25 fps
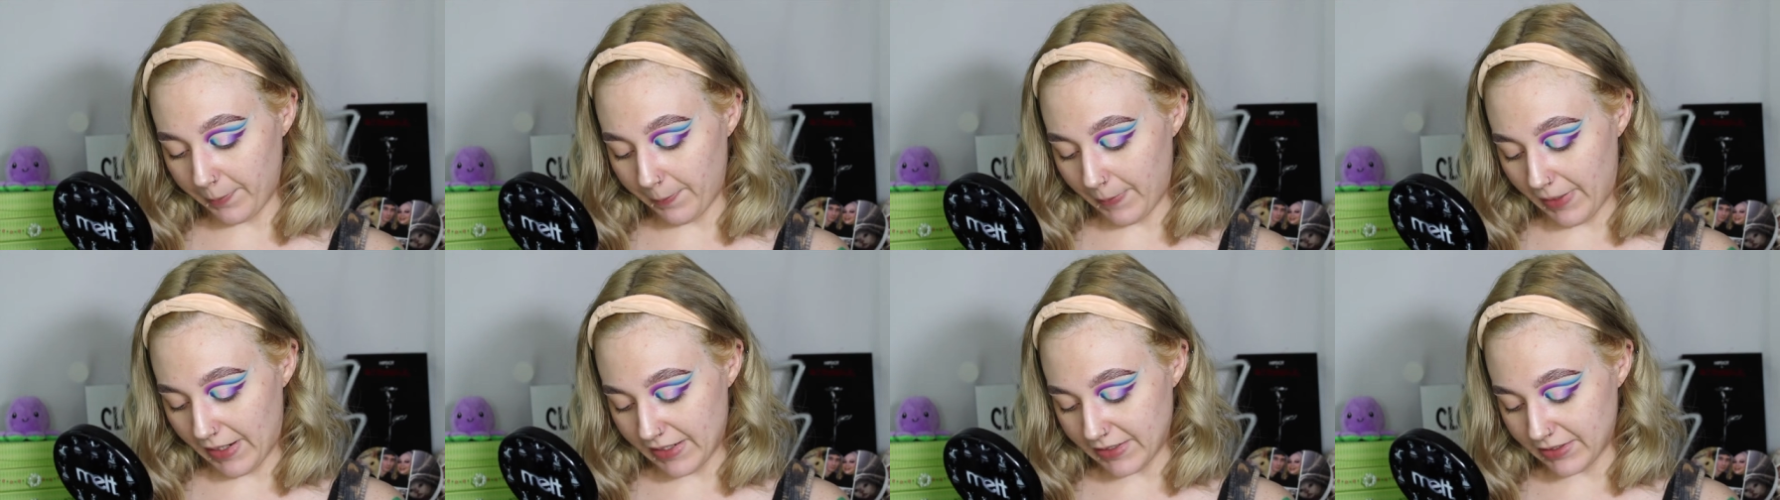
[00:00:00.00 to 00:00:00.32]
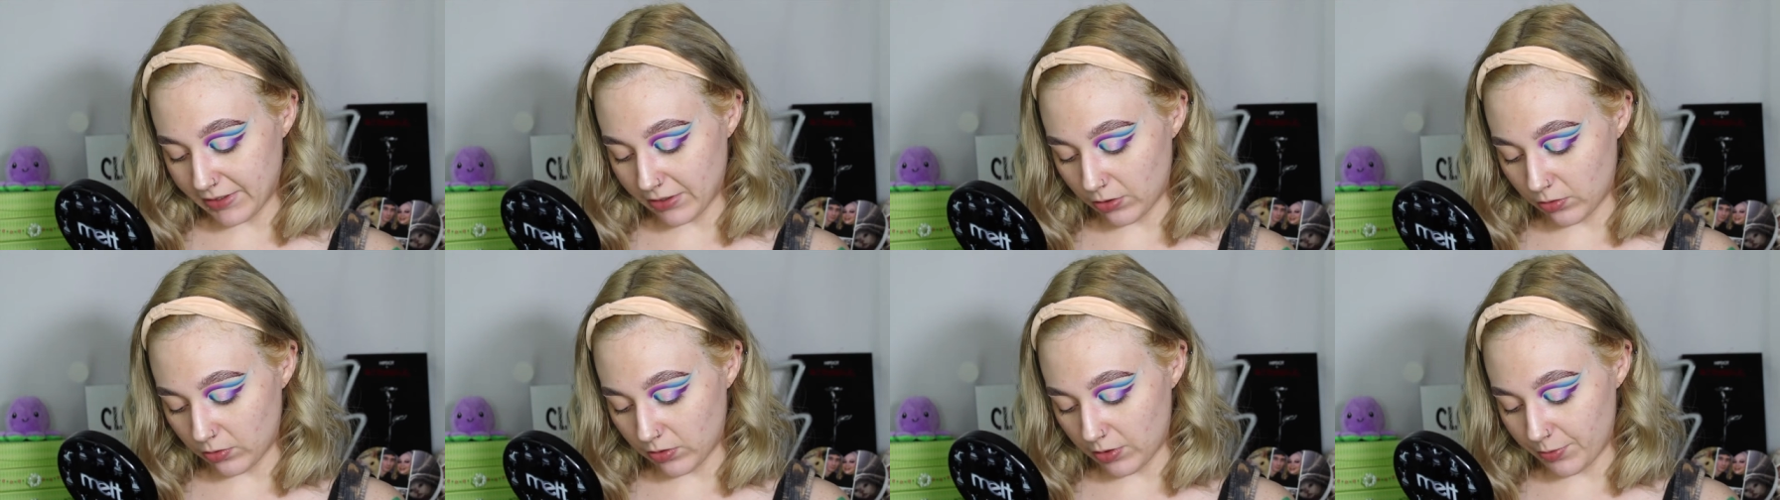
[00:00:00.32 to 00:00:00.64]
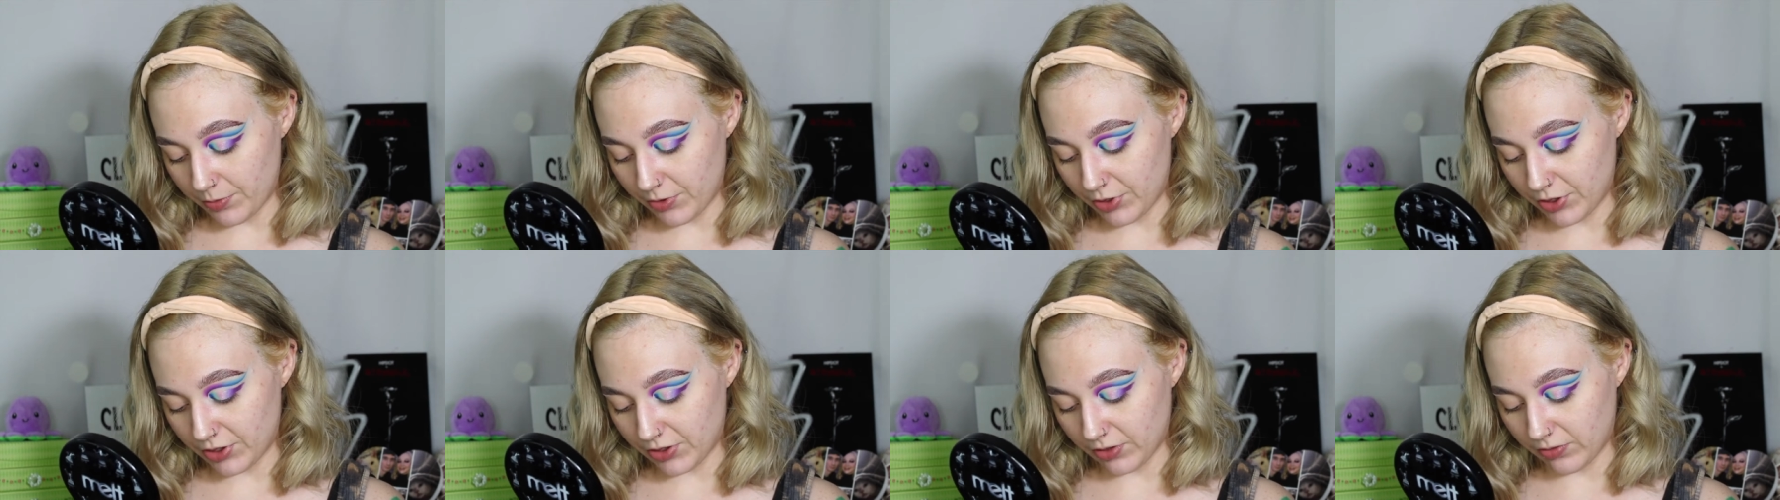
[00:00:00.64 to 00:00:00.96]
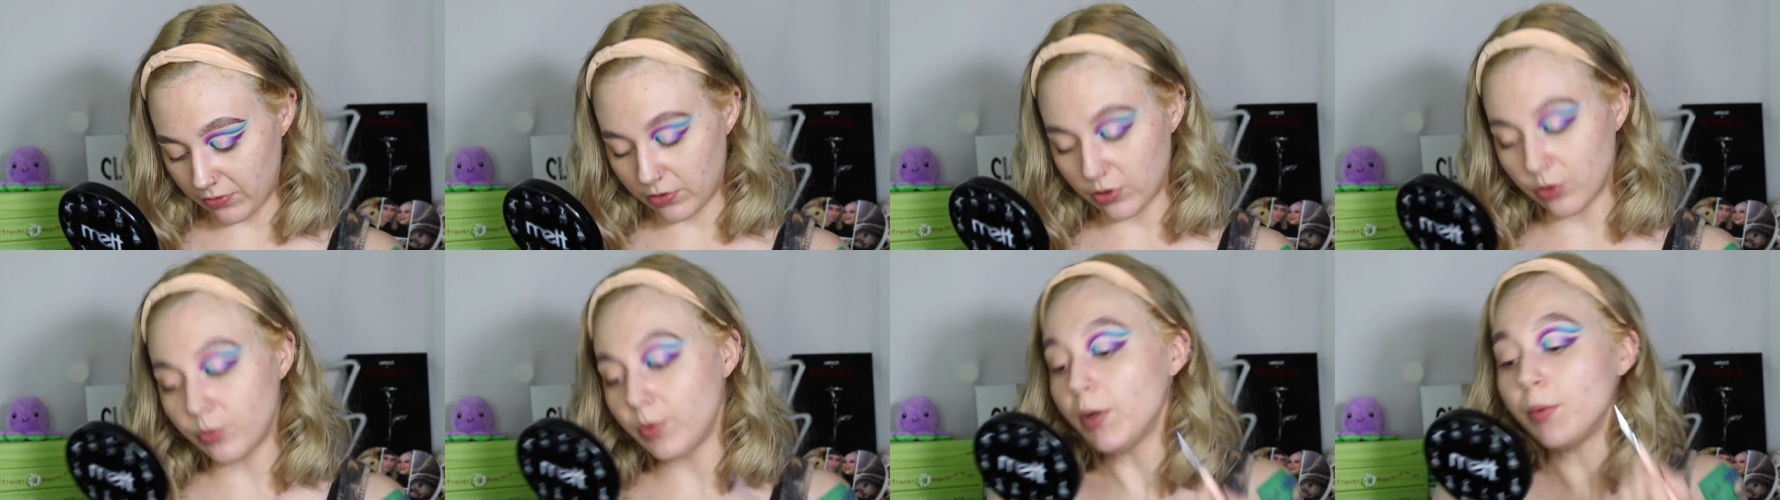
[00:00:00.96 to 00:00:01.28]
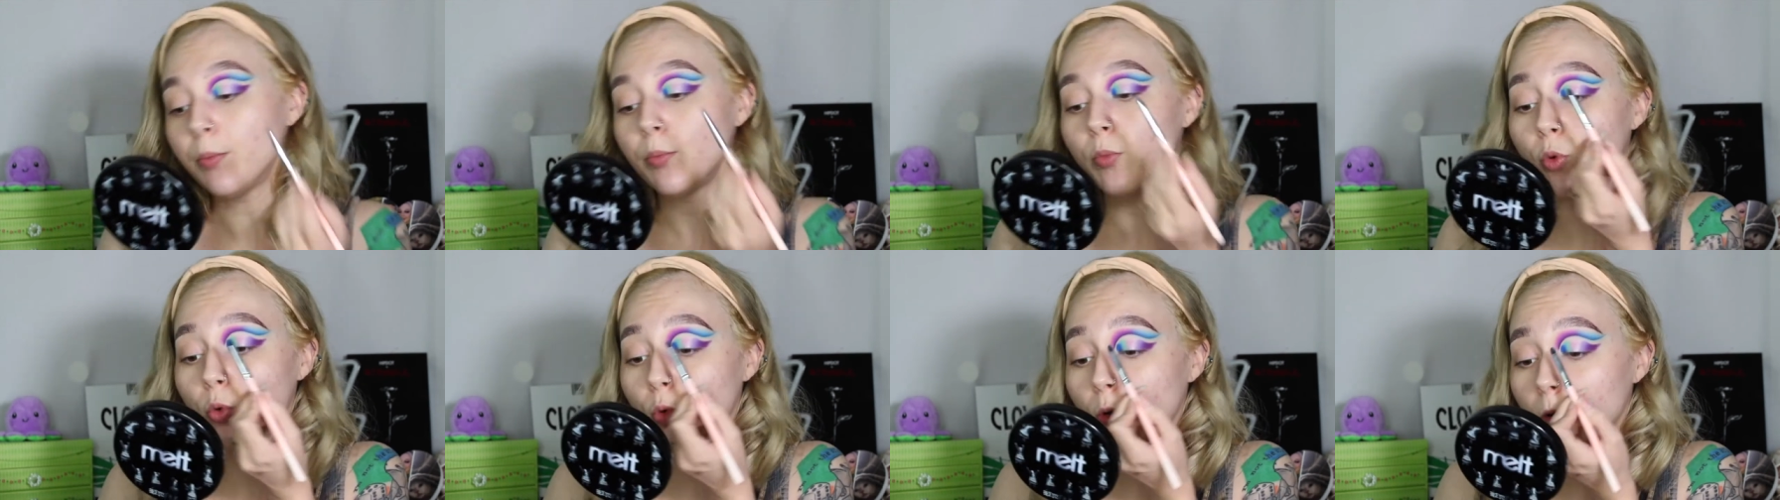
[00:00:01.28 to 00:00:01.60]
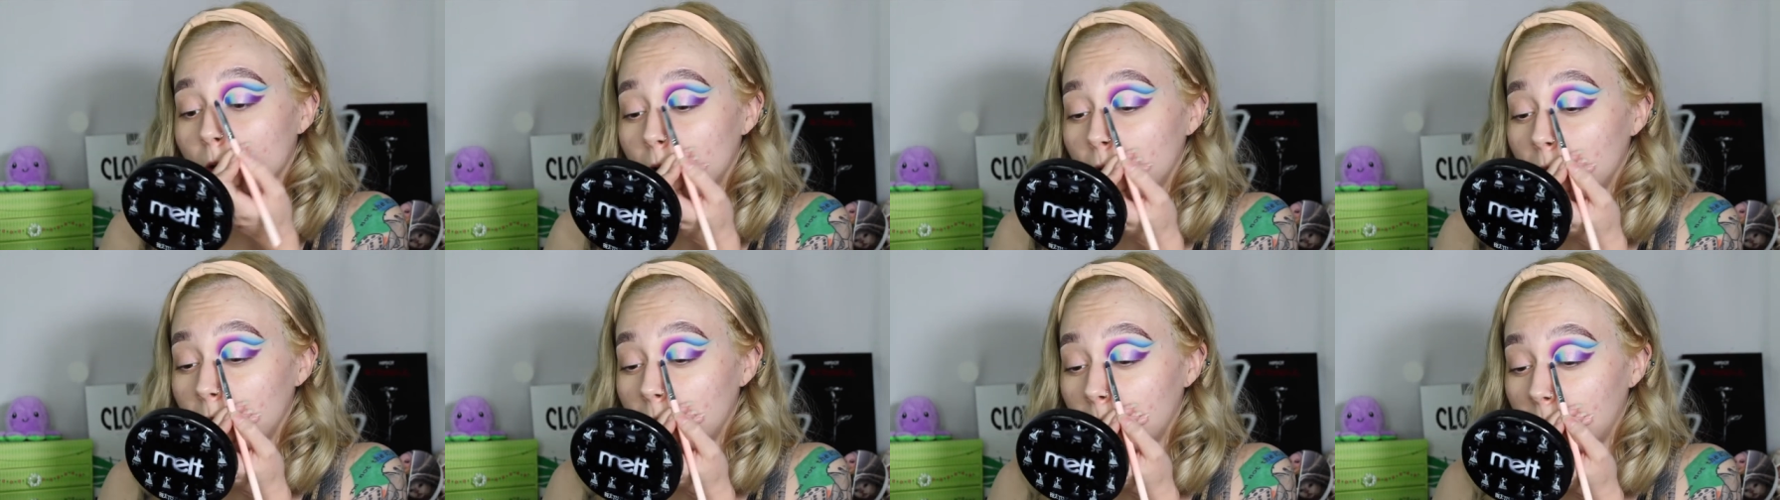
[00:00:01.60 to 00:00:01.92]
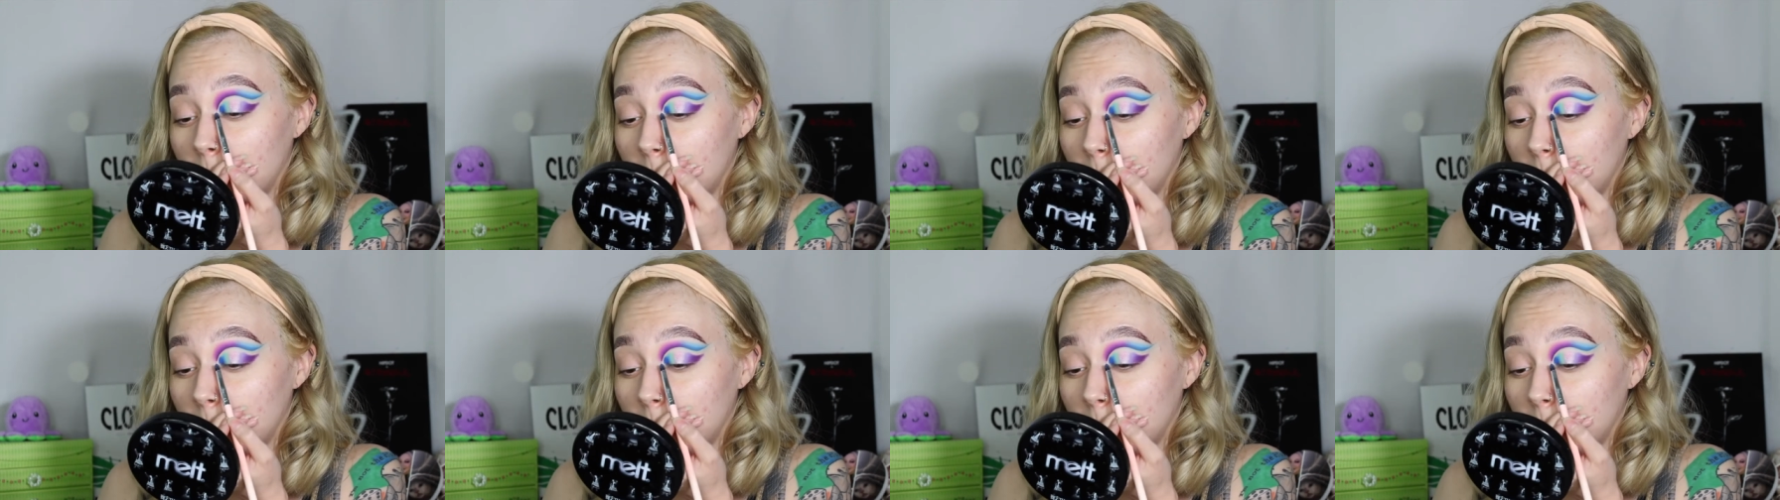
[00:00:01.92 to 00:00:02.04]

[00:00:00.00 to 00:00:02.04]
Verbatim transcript: Math Hole up just a little bit more